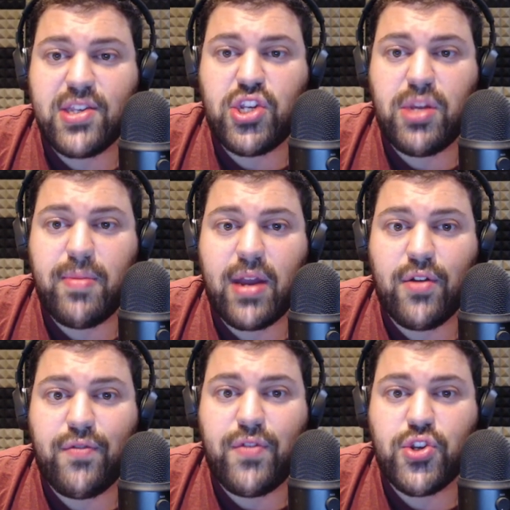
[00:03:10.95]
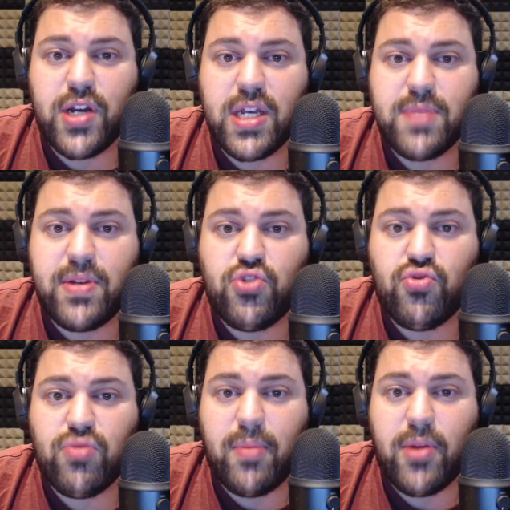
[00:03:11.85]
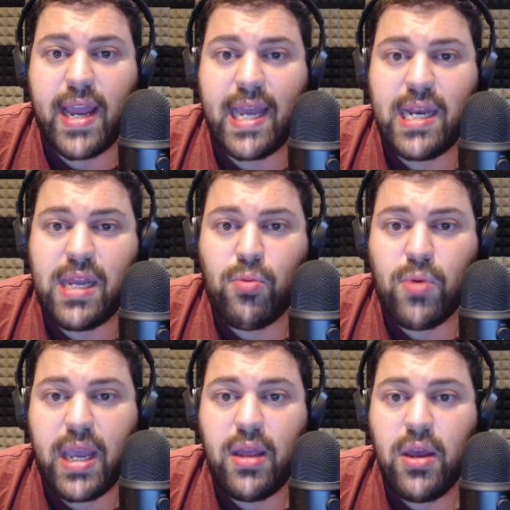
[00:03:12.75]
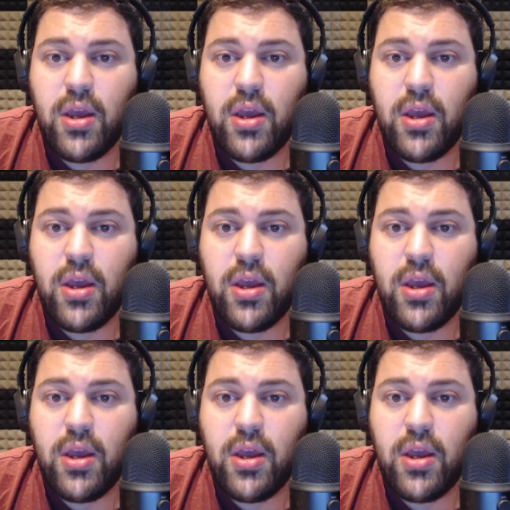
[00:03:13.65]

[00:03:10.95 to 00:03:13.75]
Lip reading: She met her future husband, drummer Andy White,